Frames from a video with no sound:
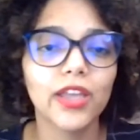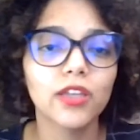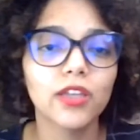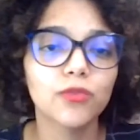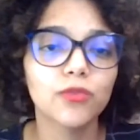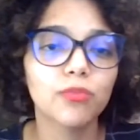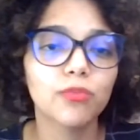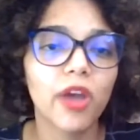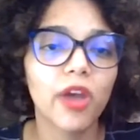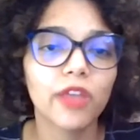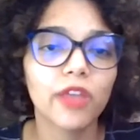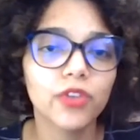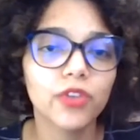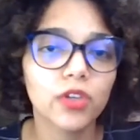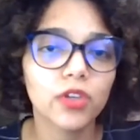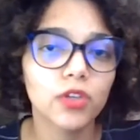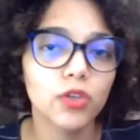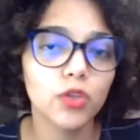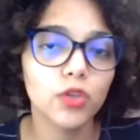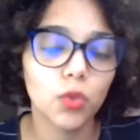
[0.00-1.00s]
of
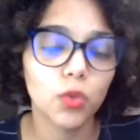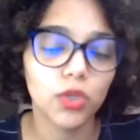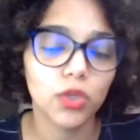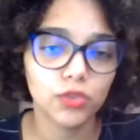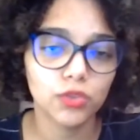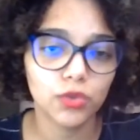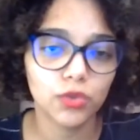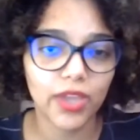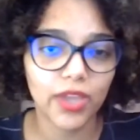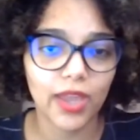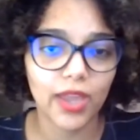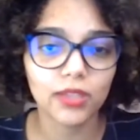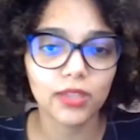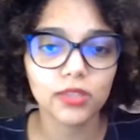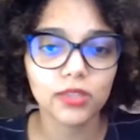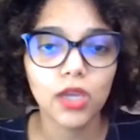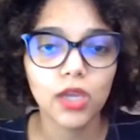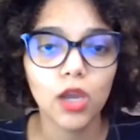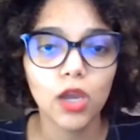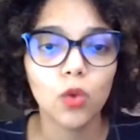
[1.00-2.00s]
pattern you want to get,
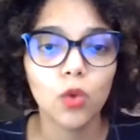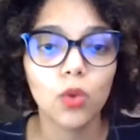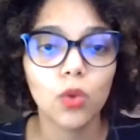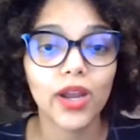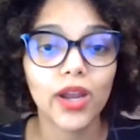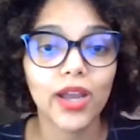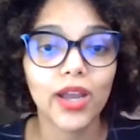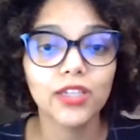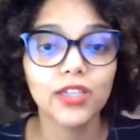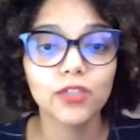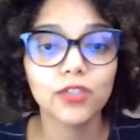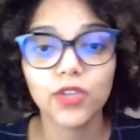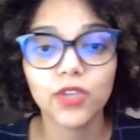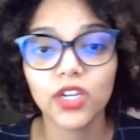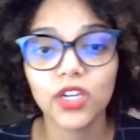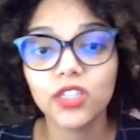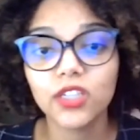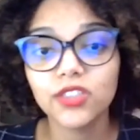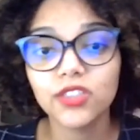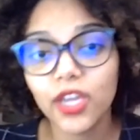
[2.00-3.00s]
what kind of
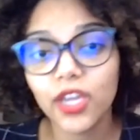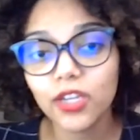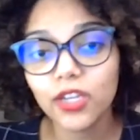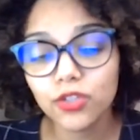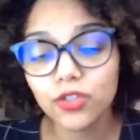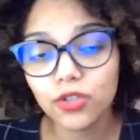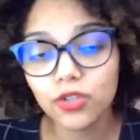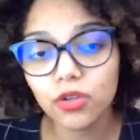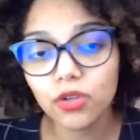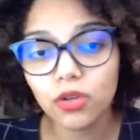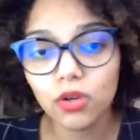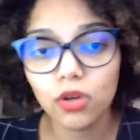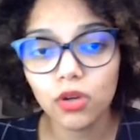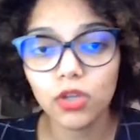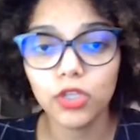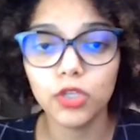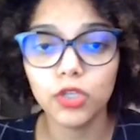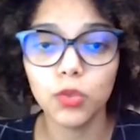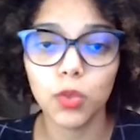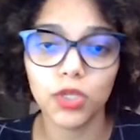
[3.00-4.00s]
architecture
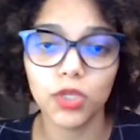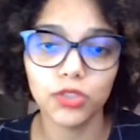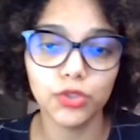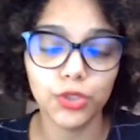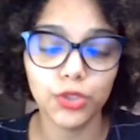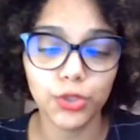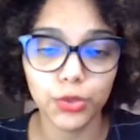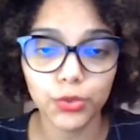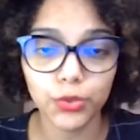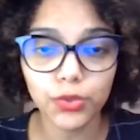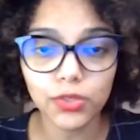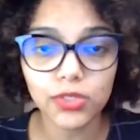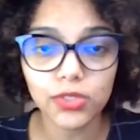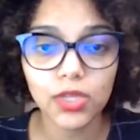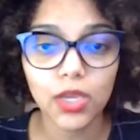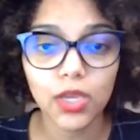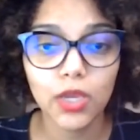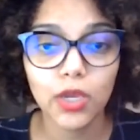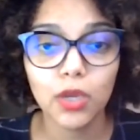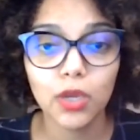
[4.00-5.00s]
you want to use,
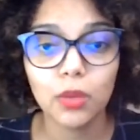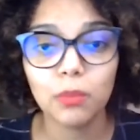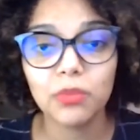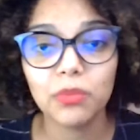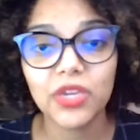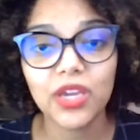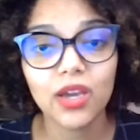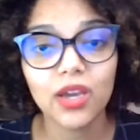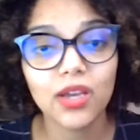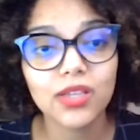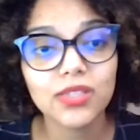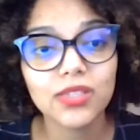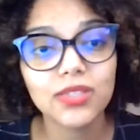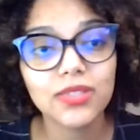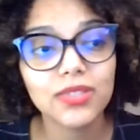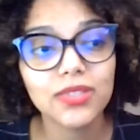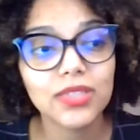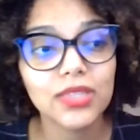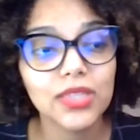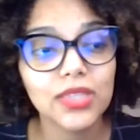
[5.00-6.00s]
because
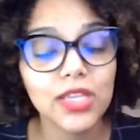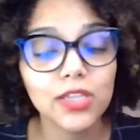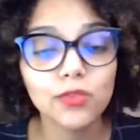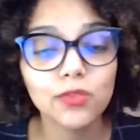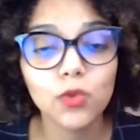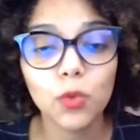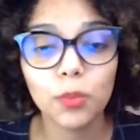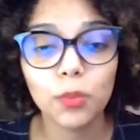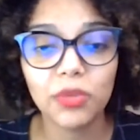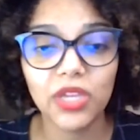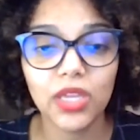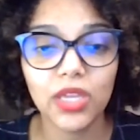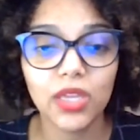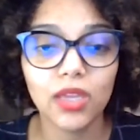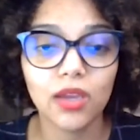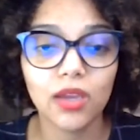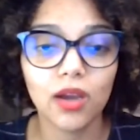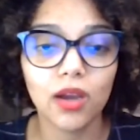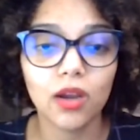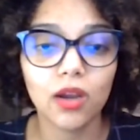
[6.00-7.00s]
this will
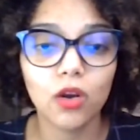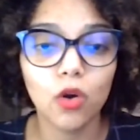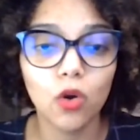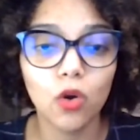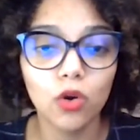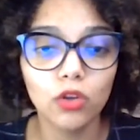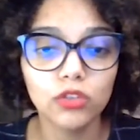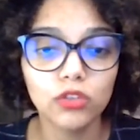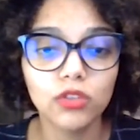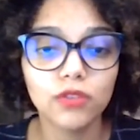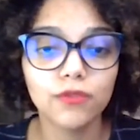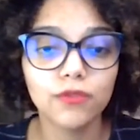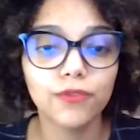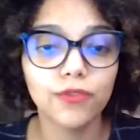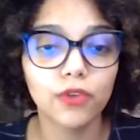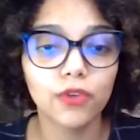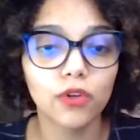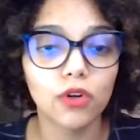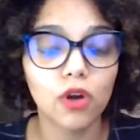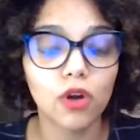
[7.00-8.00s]
be a code
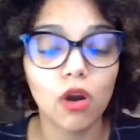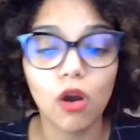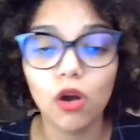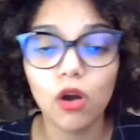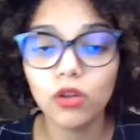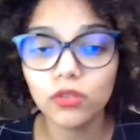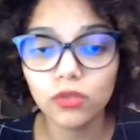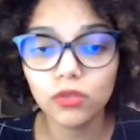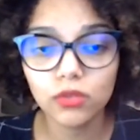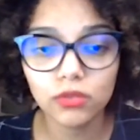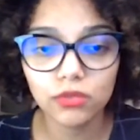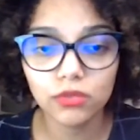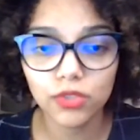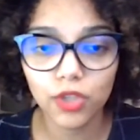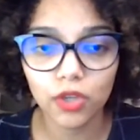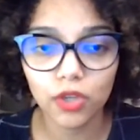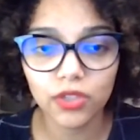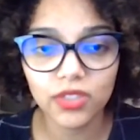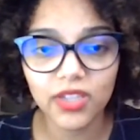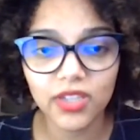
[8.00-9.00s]
for all the
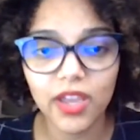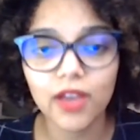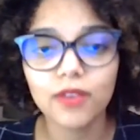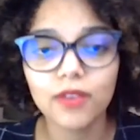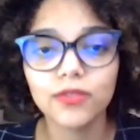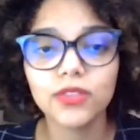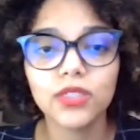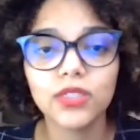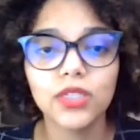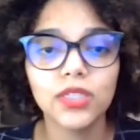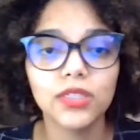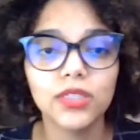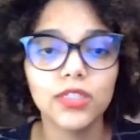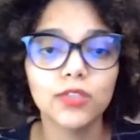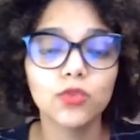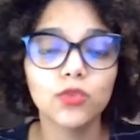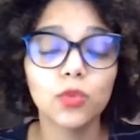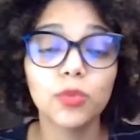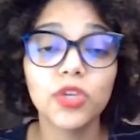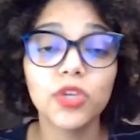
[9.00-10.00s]
other devs. This
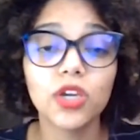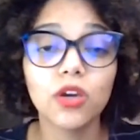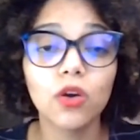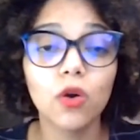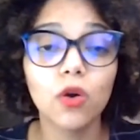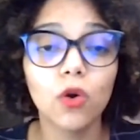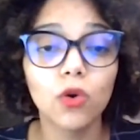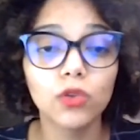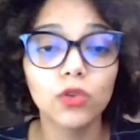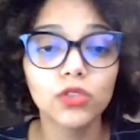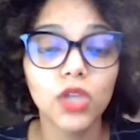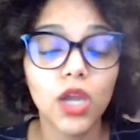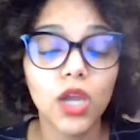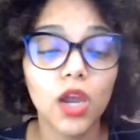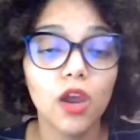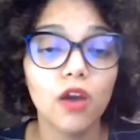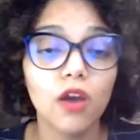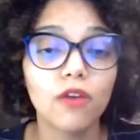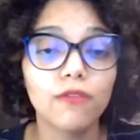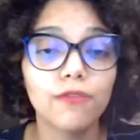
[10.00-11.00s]
will be a code
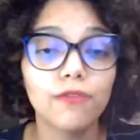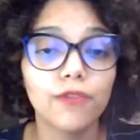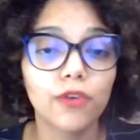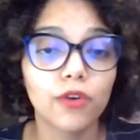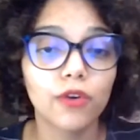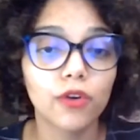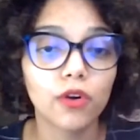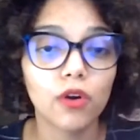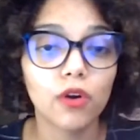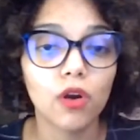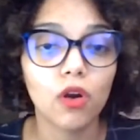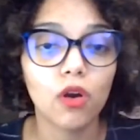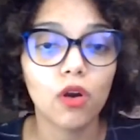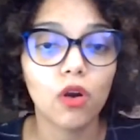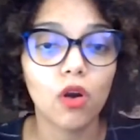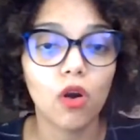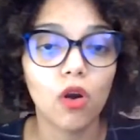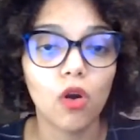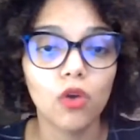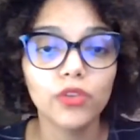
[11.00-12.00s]
for
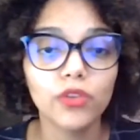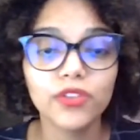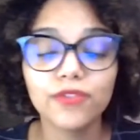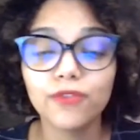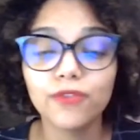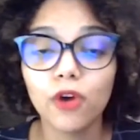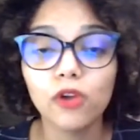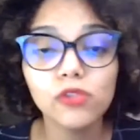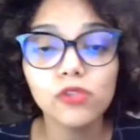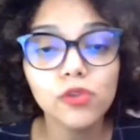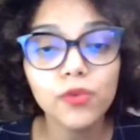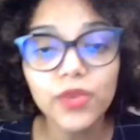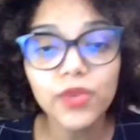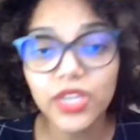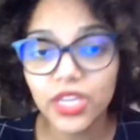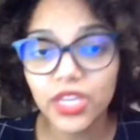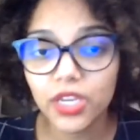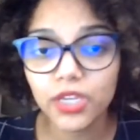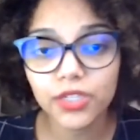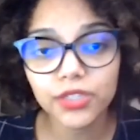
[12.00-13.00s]
all the
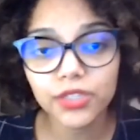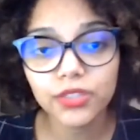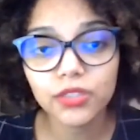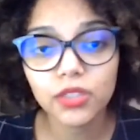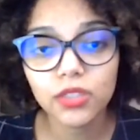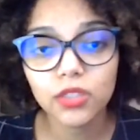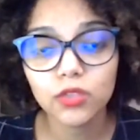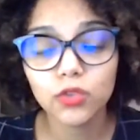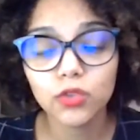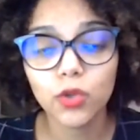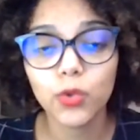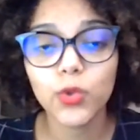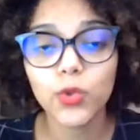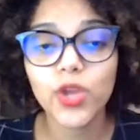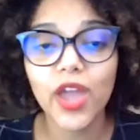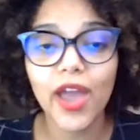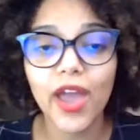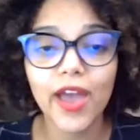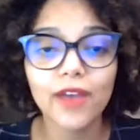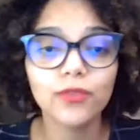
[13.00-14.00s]
following years. So we
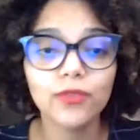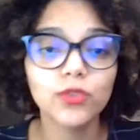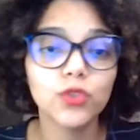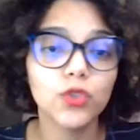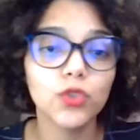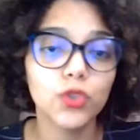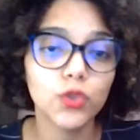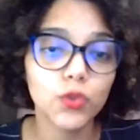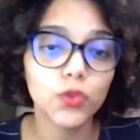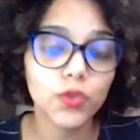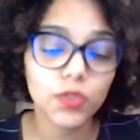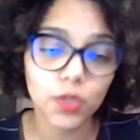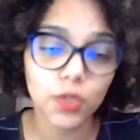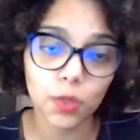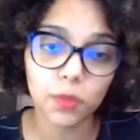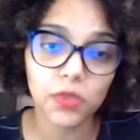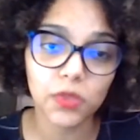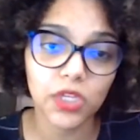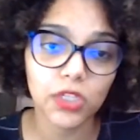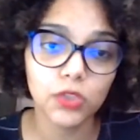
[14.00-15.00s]
have to use
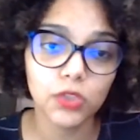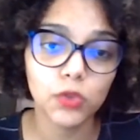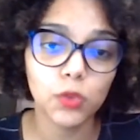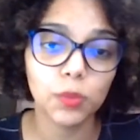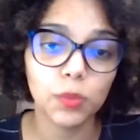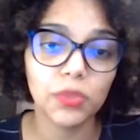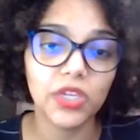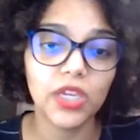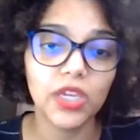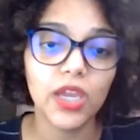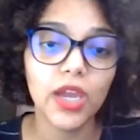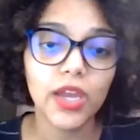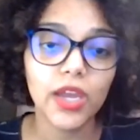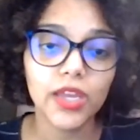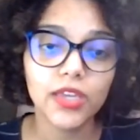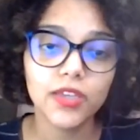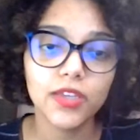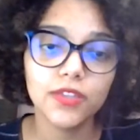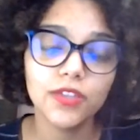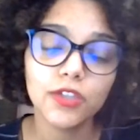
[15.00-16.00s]
something to be
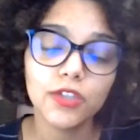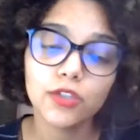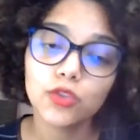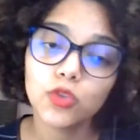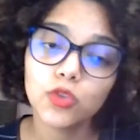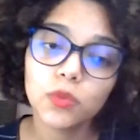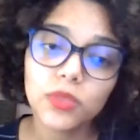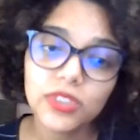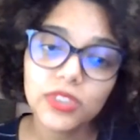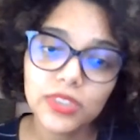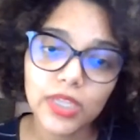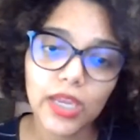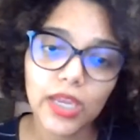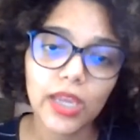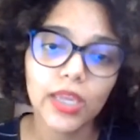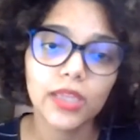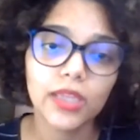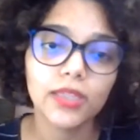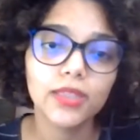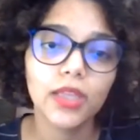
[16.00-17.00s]
easier to
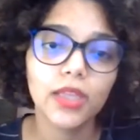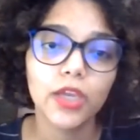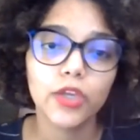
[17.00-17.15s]
maintain.